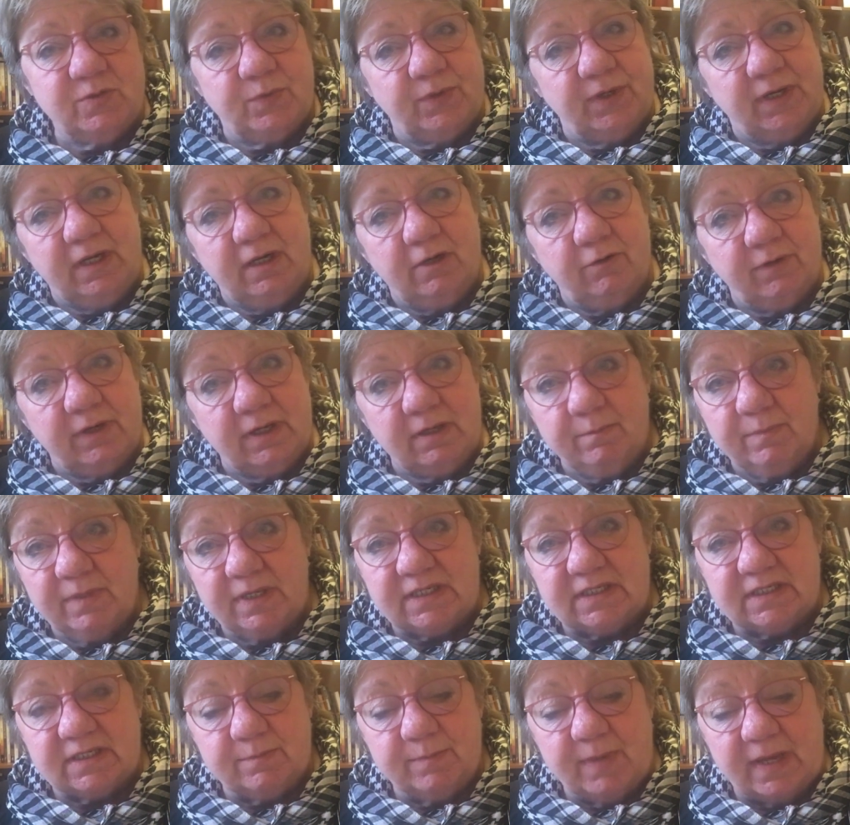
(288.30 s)
we're hearing
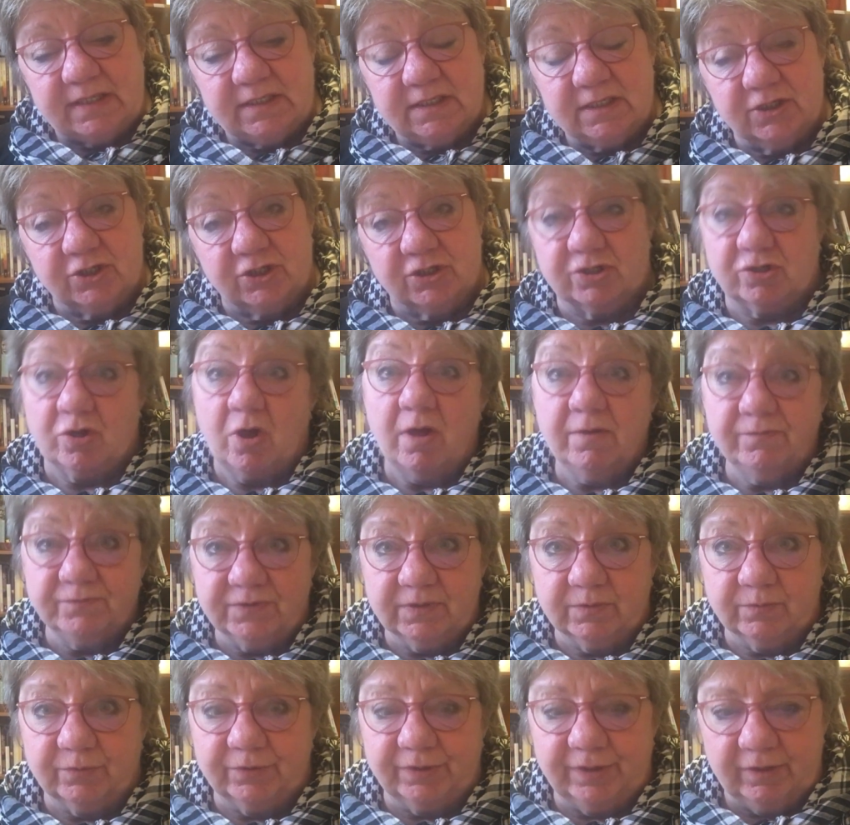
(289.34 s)
mixed messages.
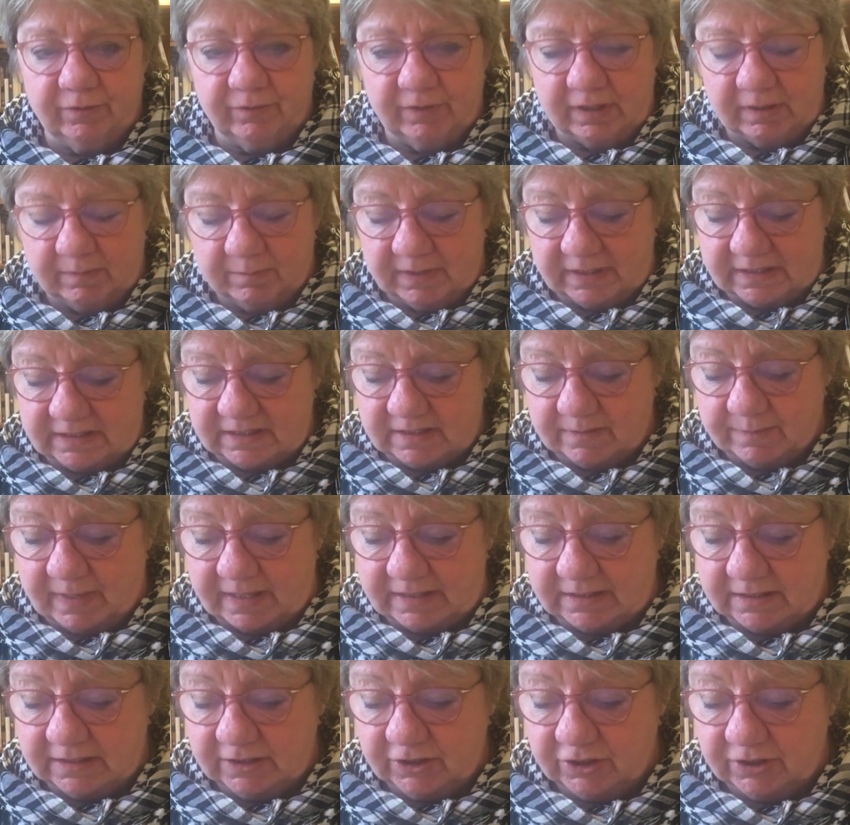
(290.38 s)
Often we're hearing mixed
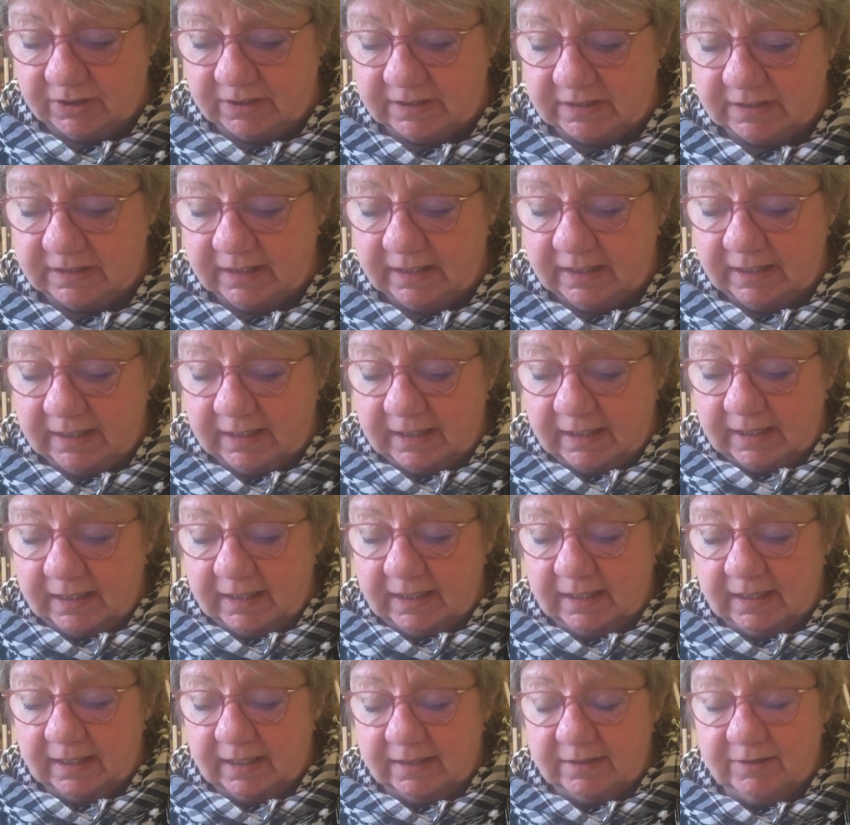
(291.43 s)
messages,
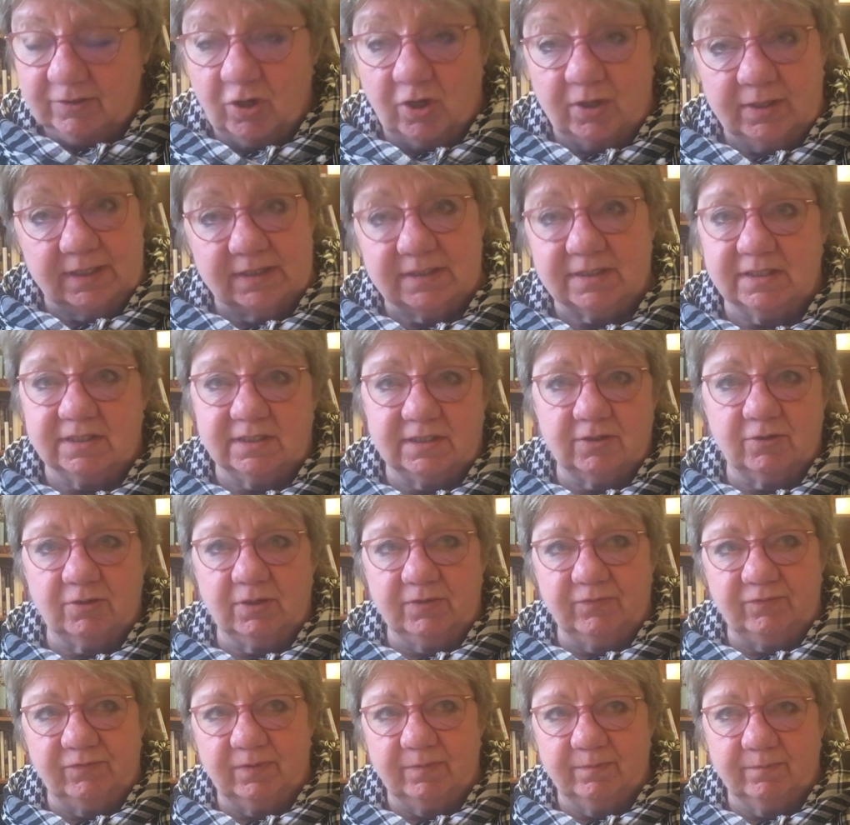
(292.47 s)
not
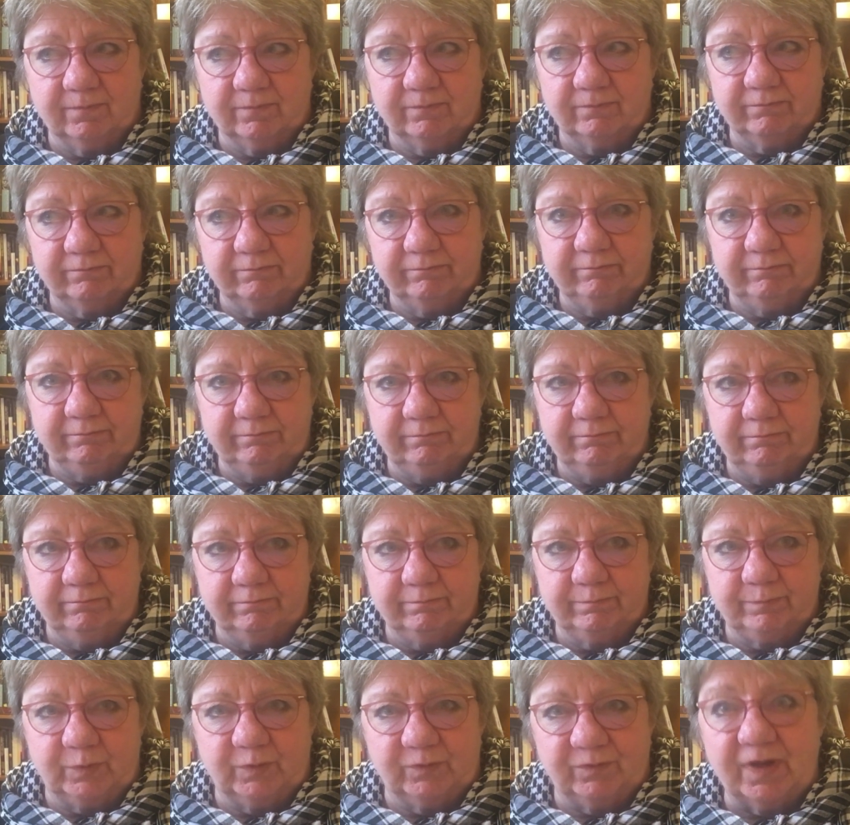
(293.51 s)
necessarily from
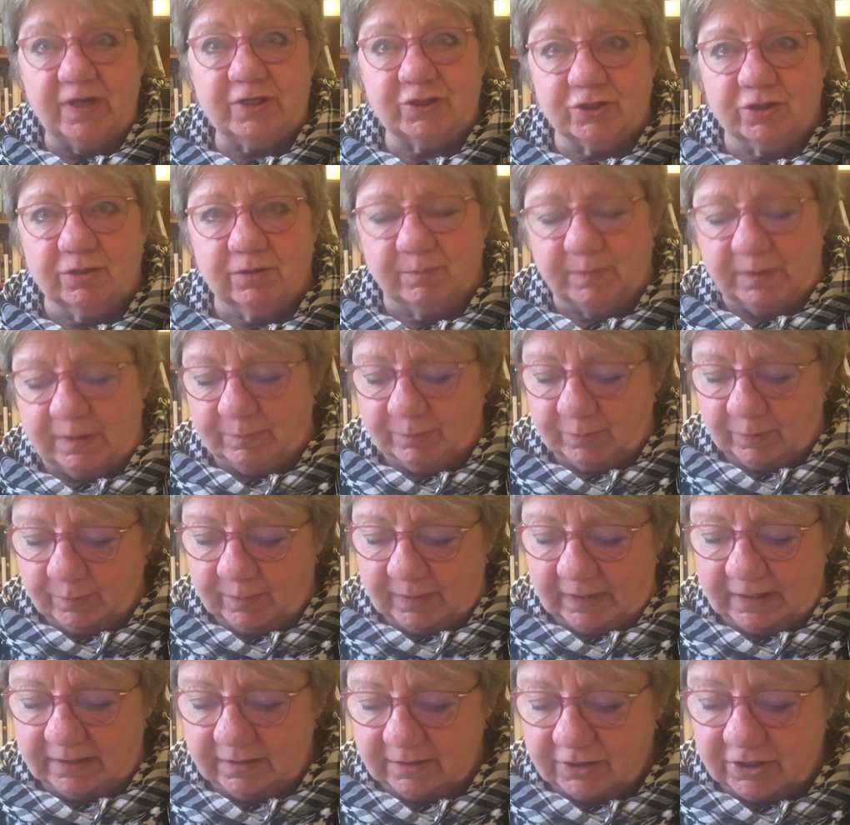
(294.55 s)
professional people,
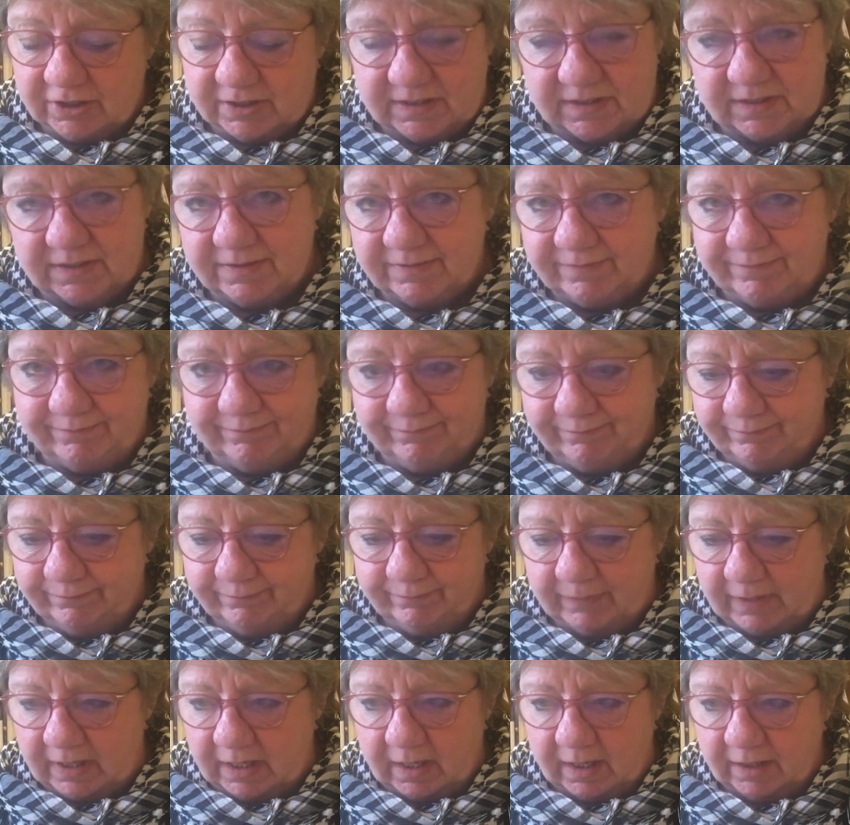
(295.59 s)
but just
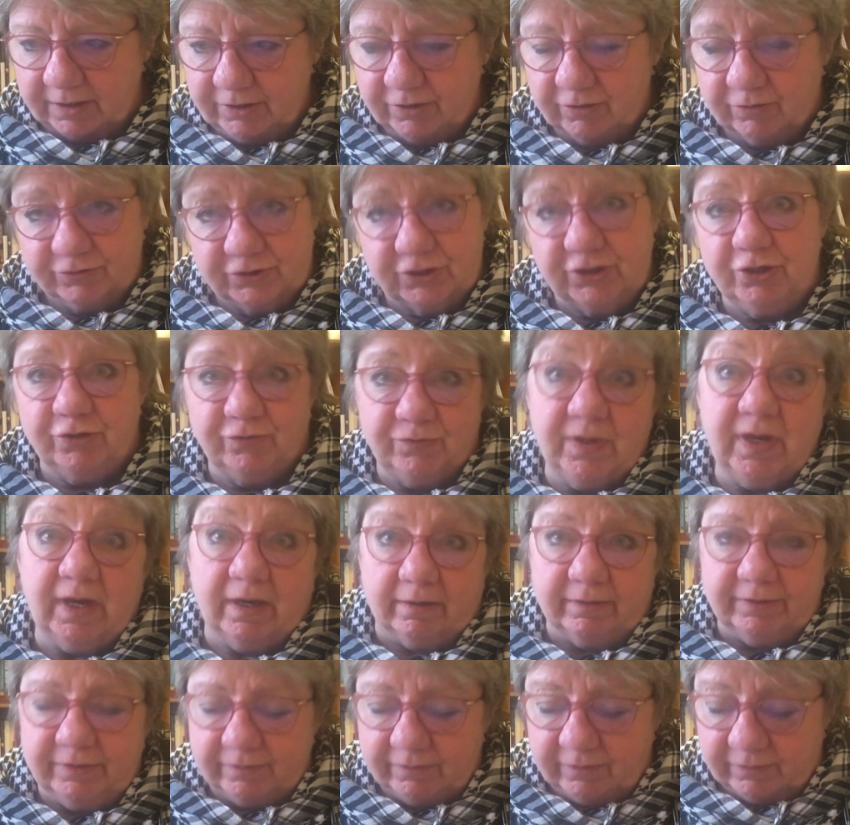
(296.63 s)
you're
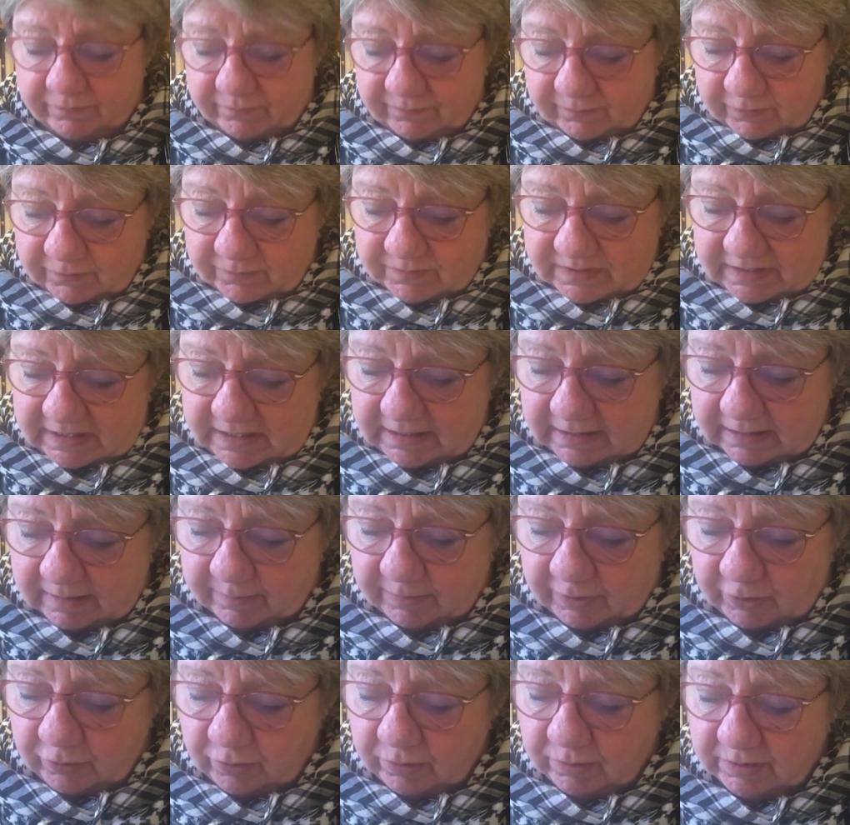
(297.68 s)
there. You've seen them
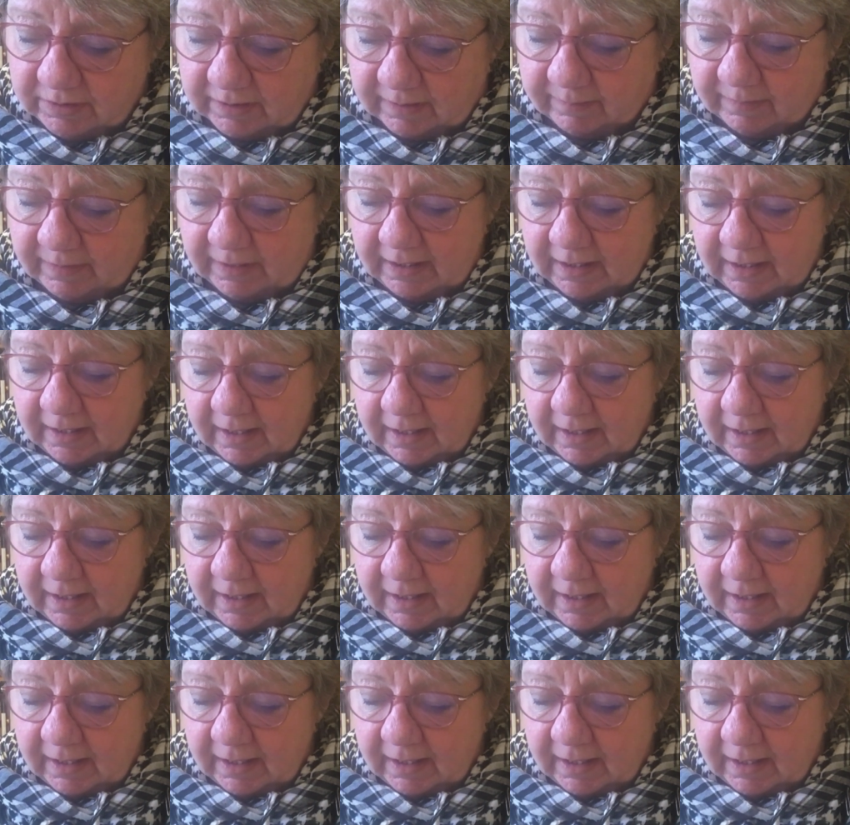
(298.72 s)
and heard them.